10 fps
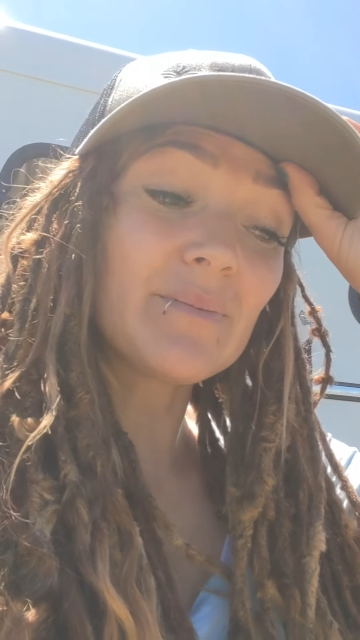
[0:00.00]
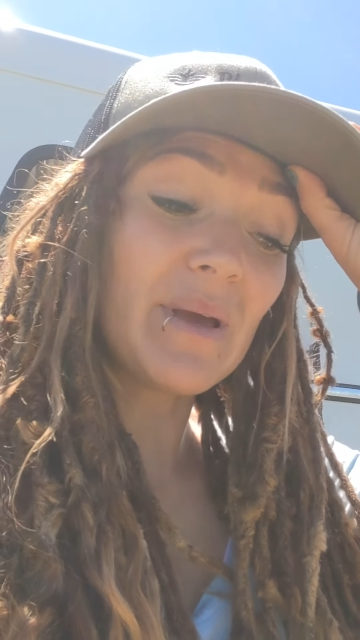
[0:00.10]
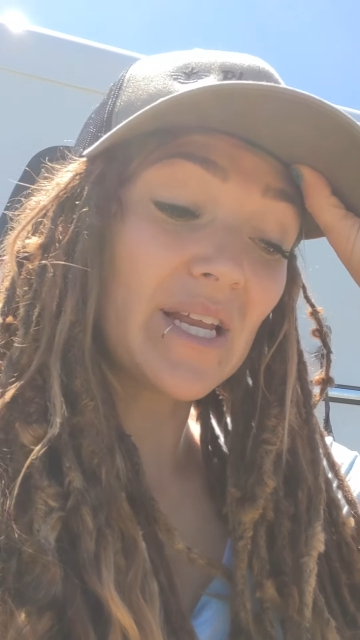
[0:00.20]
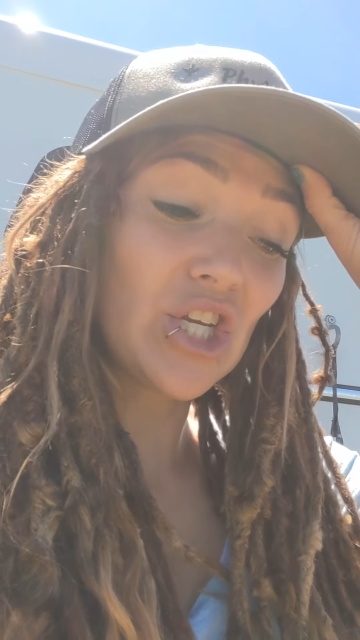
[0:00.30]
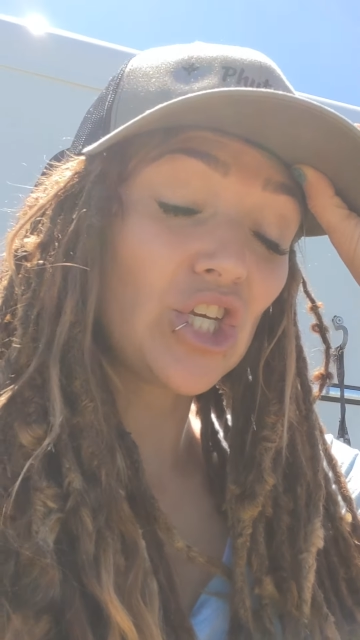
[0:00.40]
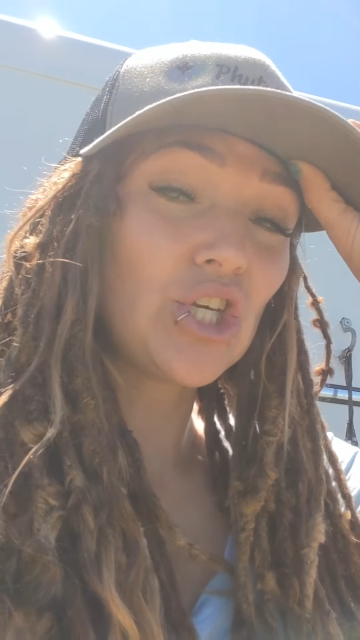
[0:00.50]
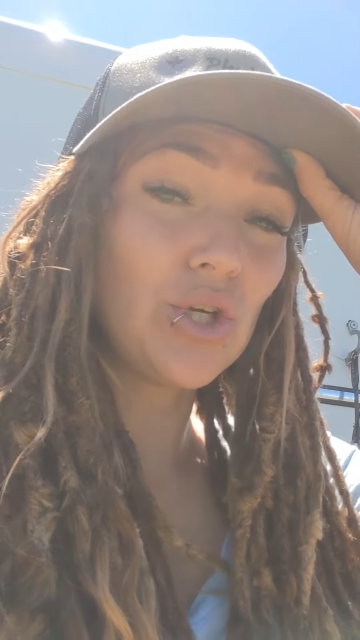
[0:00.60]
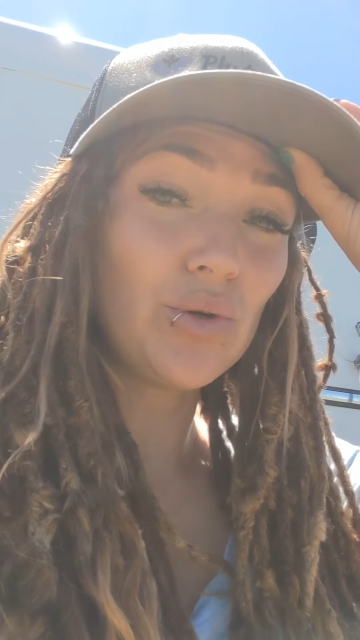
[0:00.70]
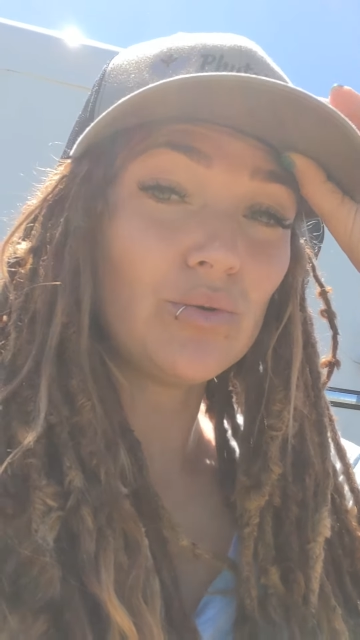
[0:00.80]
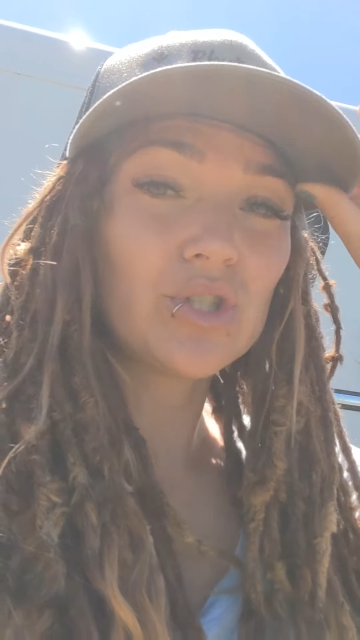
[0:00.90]
been
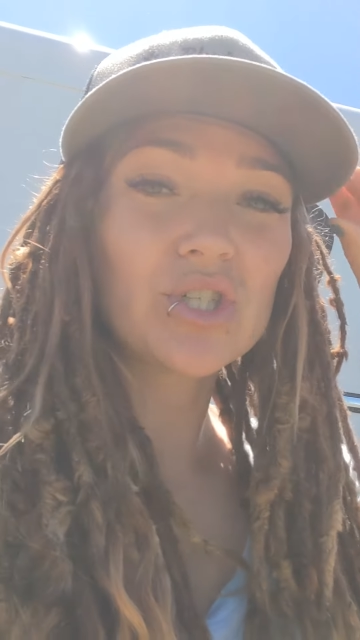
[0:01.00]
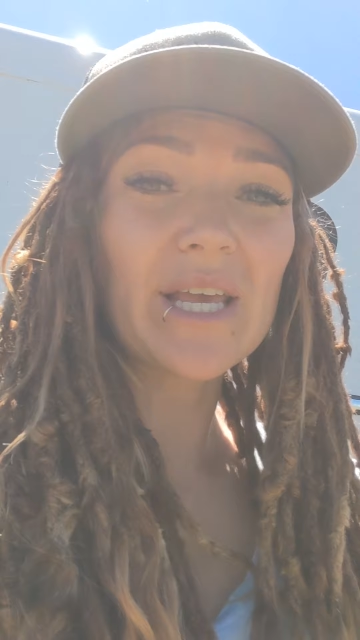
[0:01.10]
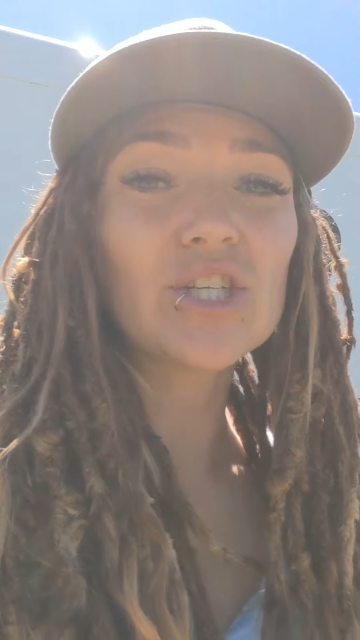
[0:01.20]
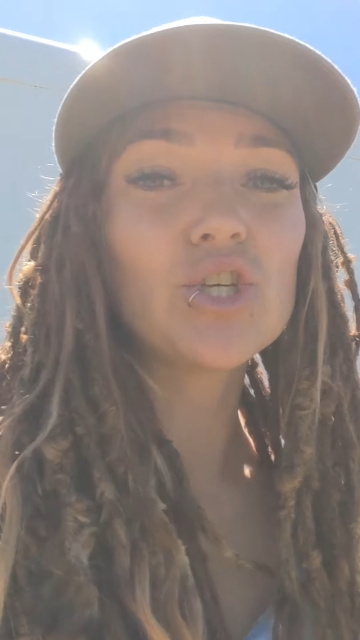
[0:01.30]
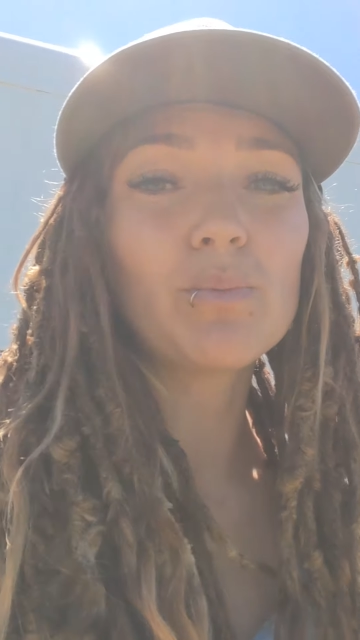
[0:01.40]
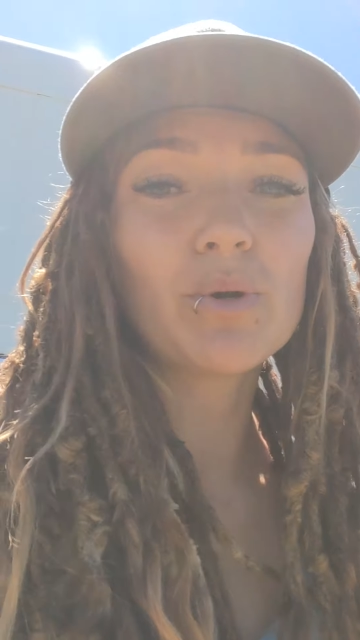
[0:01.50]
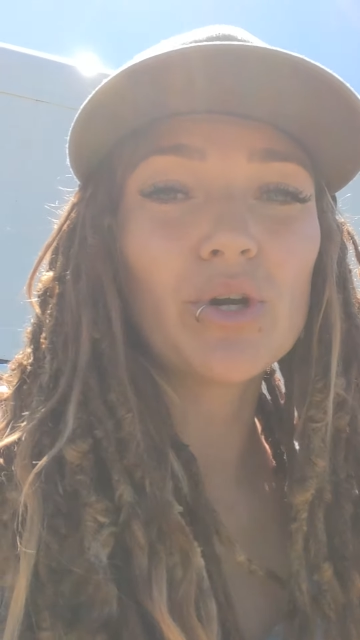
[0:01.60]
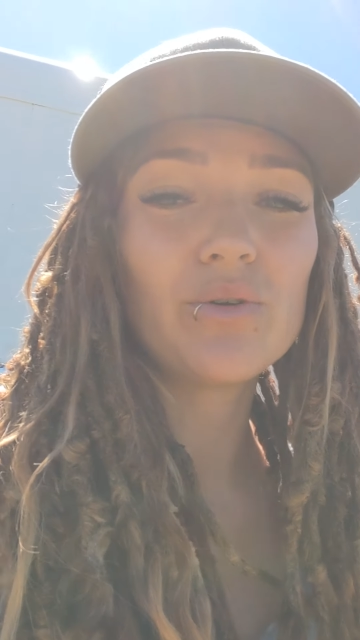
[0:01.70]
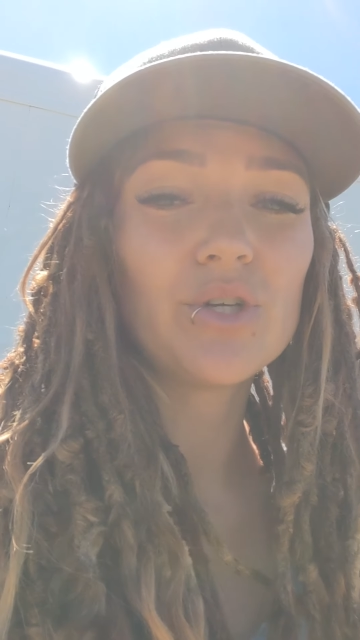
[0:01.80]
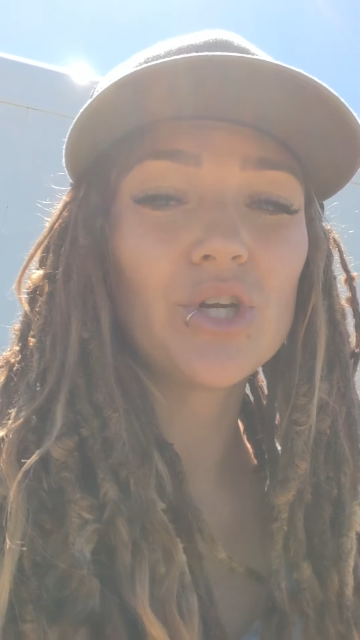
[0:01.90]
huge, like
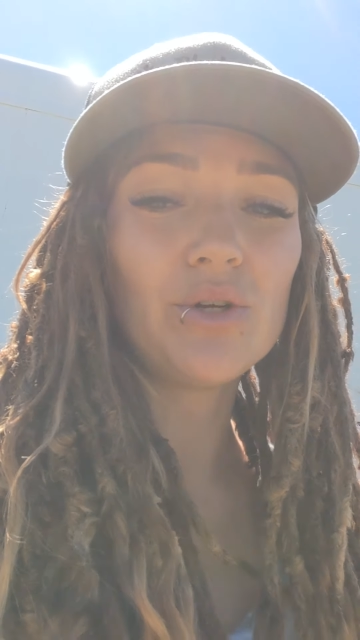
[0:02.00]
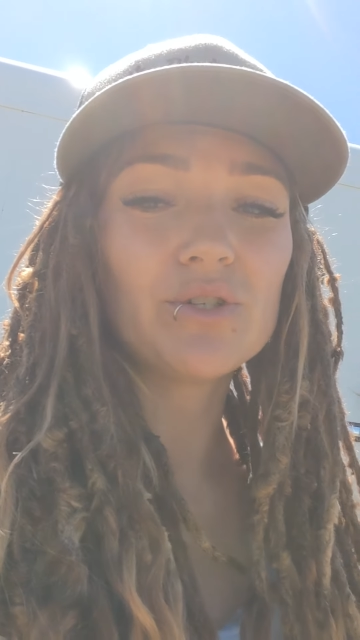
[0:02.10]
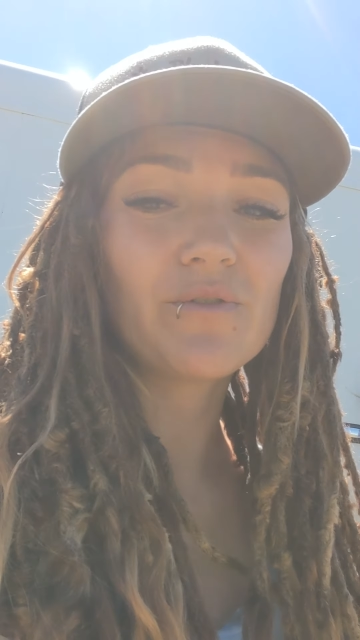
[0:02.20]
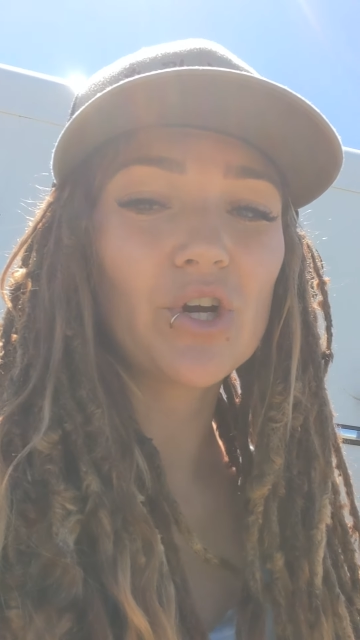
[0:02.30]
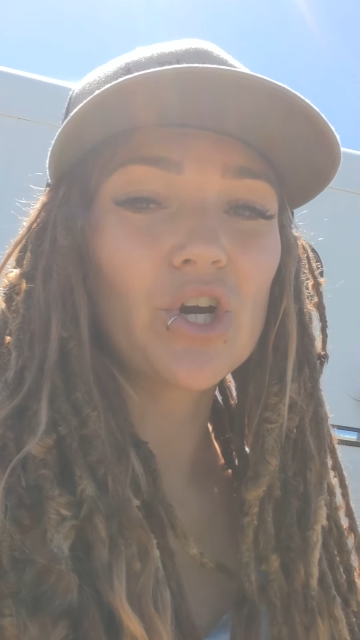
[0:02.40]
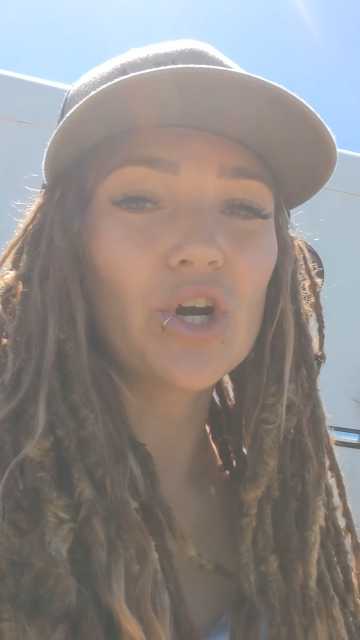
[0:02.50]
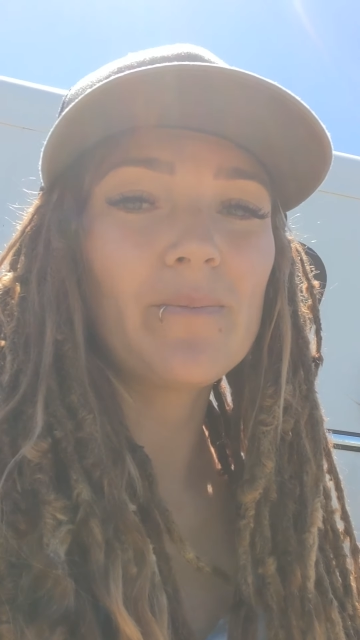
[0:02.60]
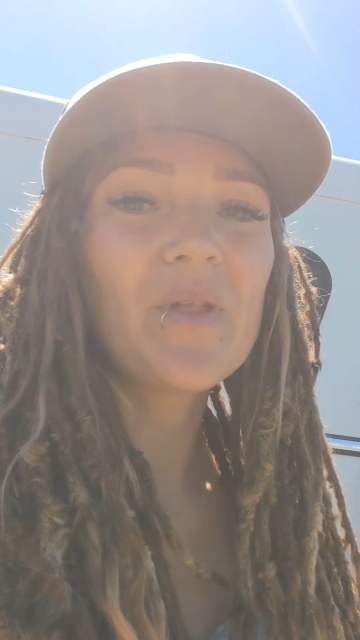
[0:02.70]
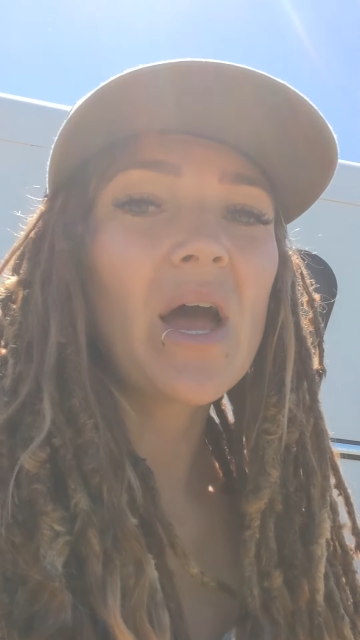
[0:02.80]
super huge for her.